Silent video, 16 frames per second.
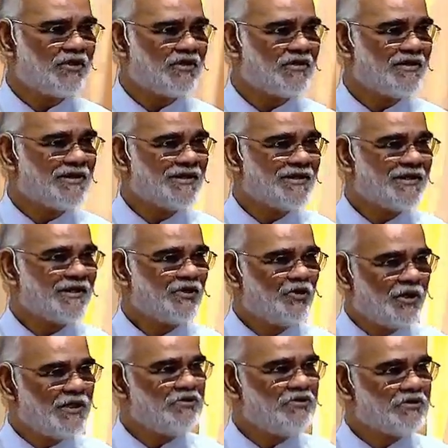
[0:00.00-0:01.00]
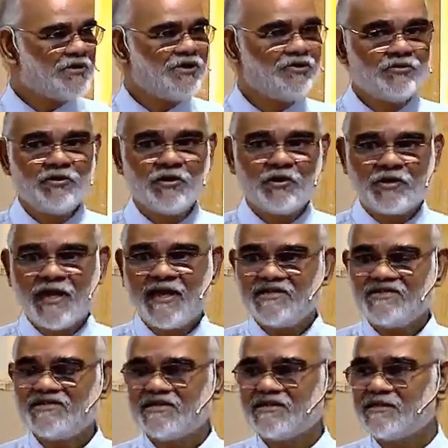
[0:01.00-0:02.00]
or going to a new
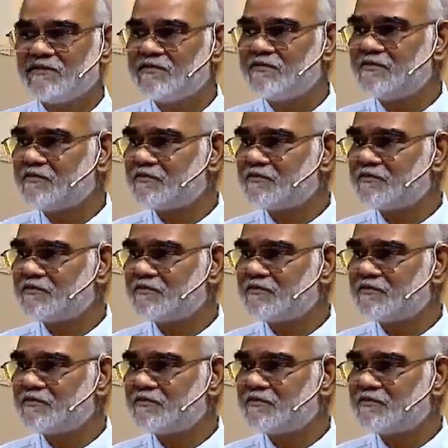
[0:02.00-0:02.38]
location.